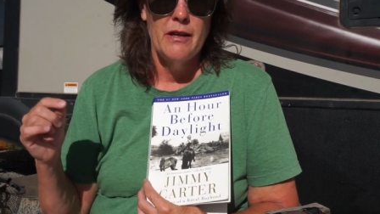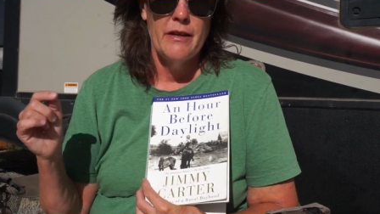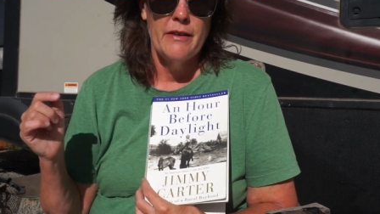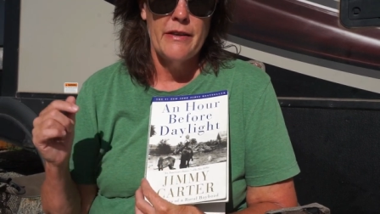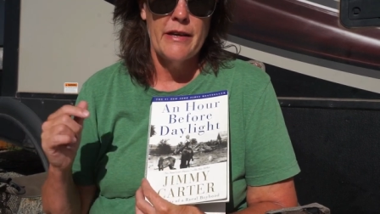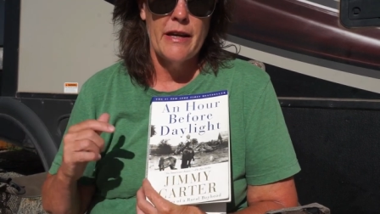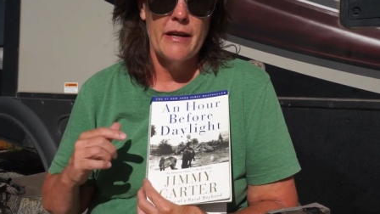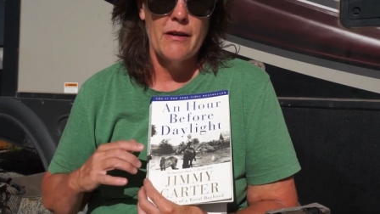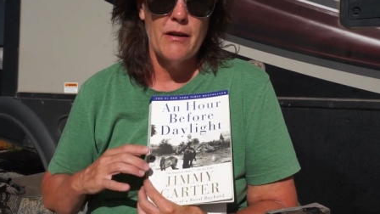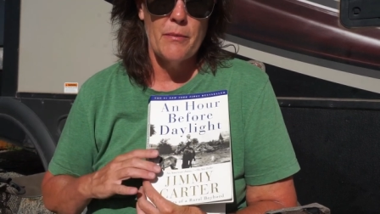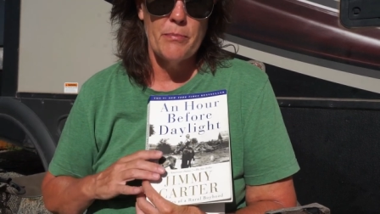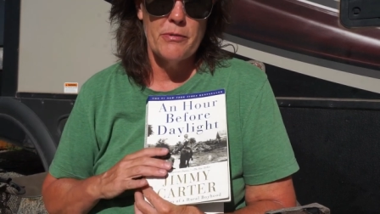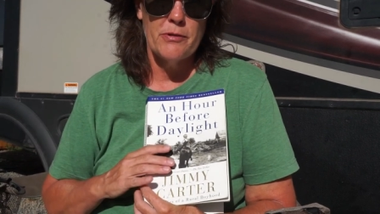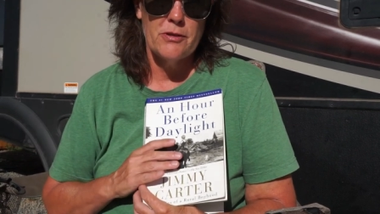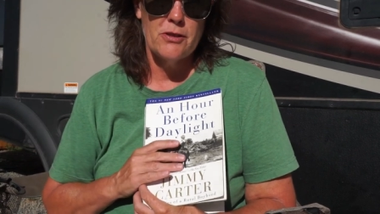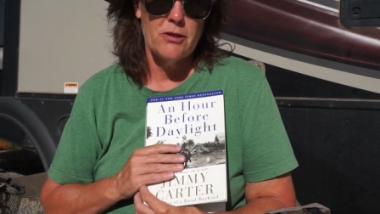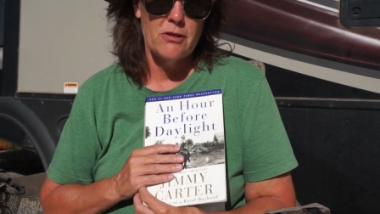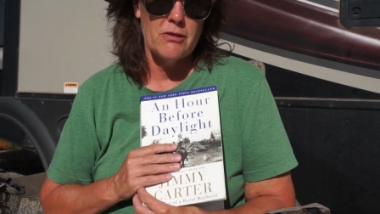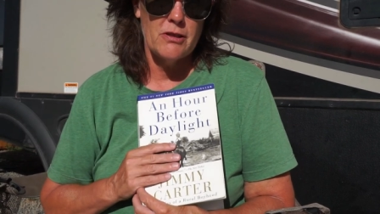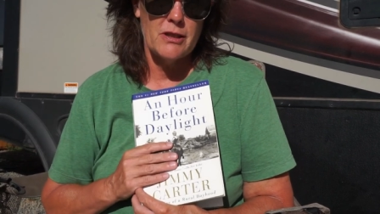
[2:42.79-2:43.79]
that
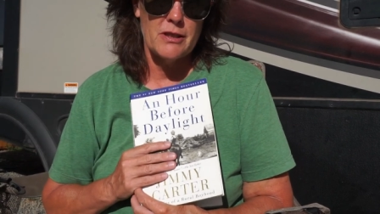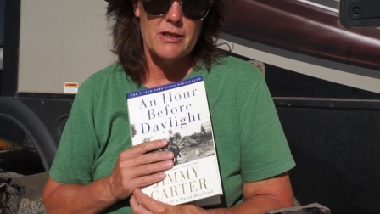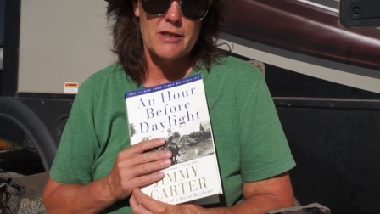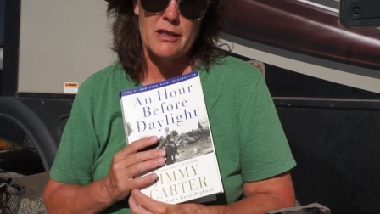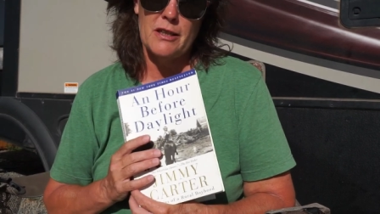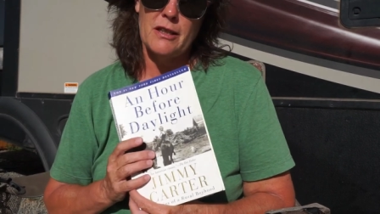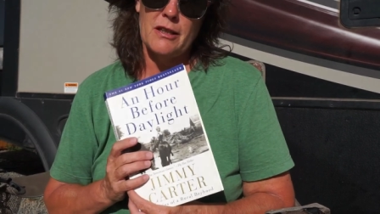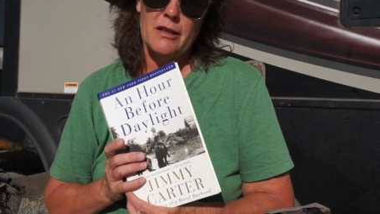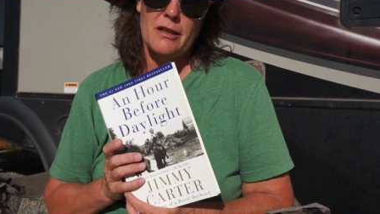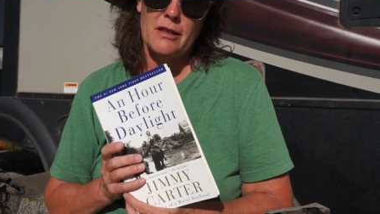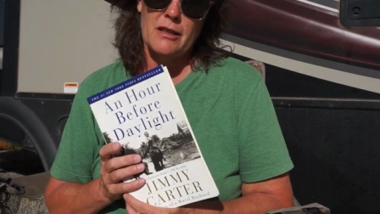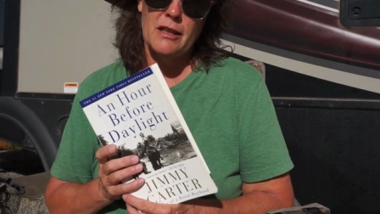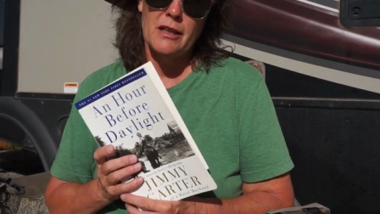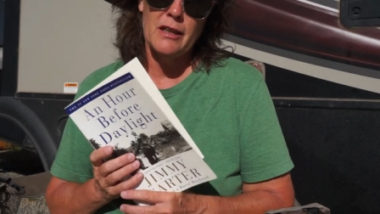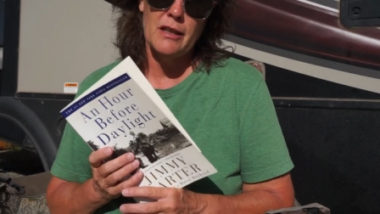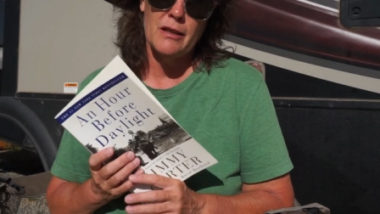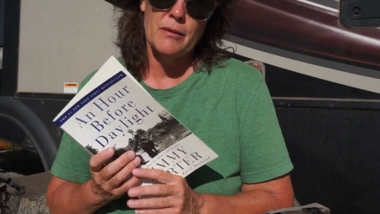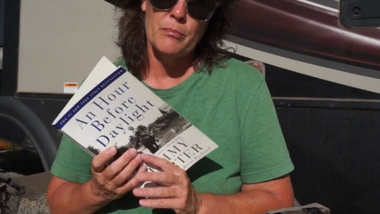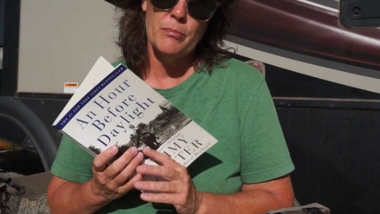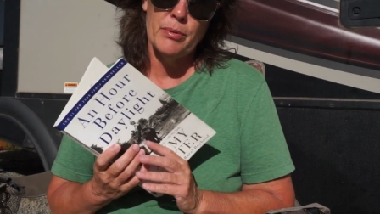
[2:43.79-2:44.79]
opportunity
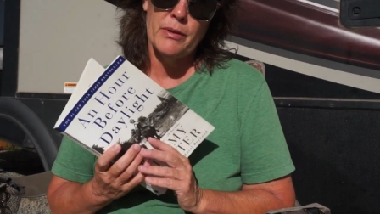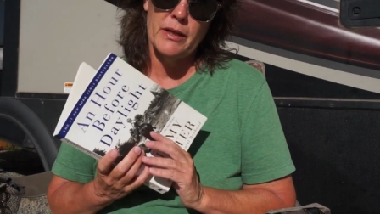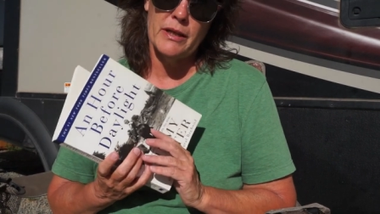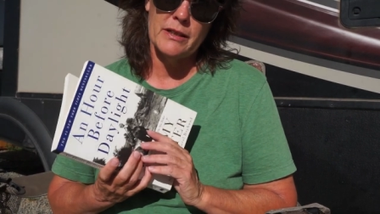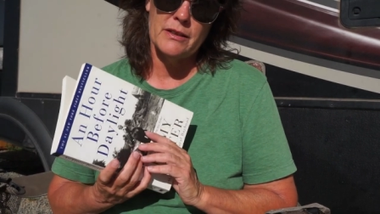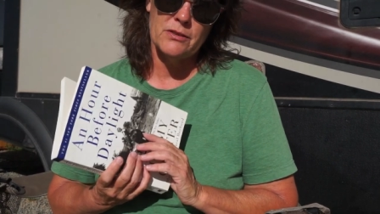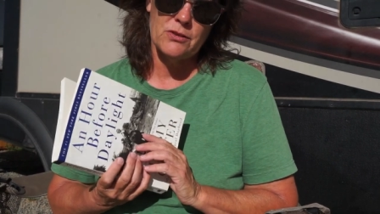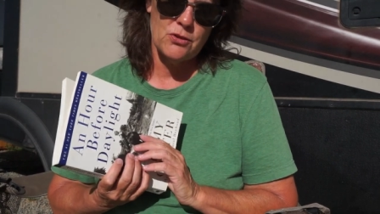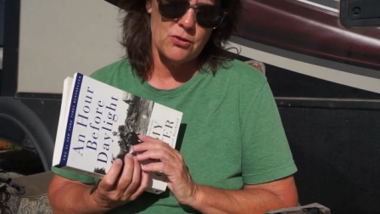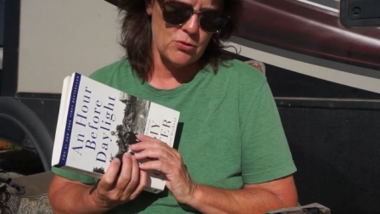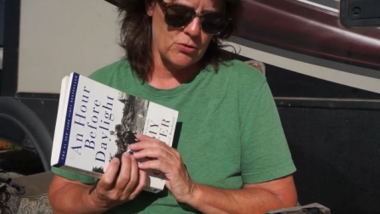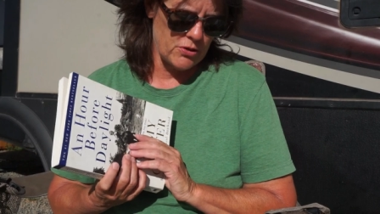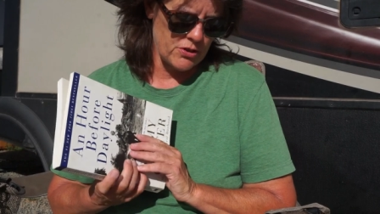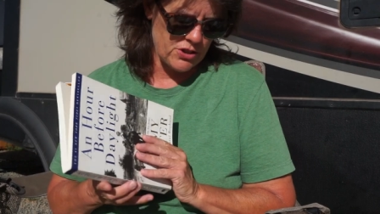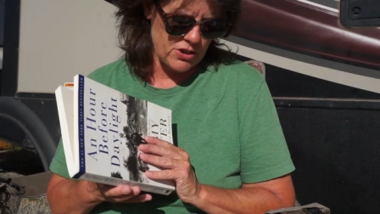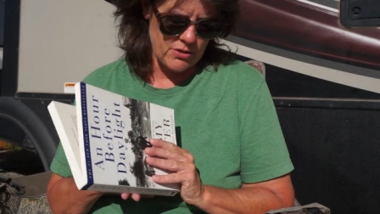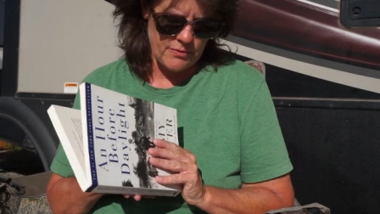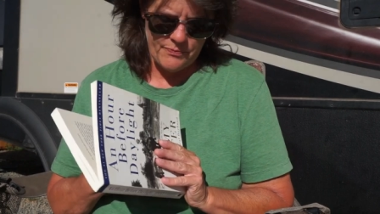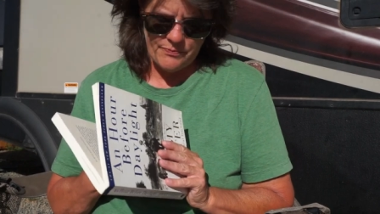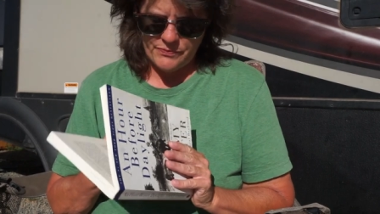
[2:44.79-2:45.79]
in Plains,
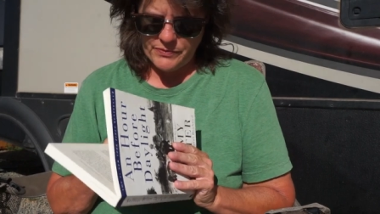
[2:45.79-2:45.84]
Georgia.